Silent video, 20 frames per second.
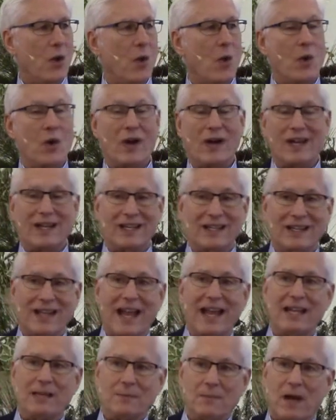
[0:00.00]
or
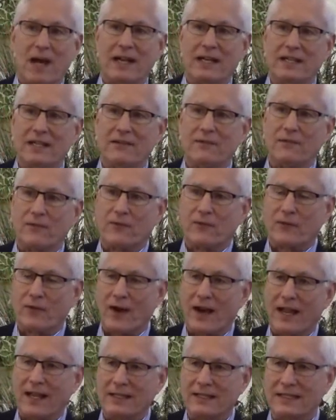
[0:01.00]
like-minded
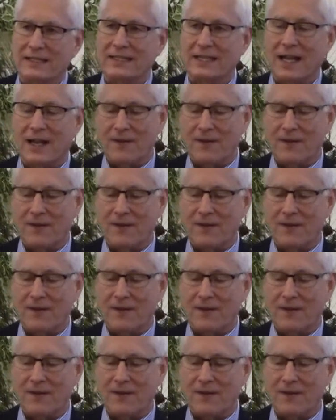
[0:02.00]
friends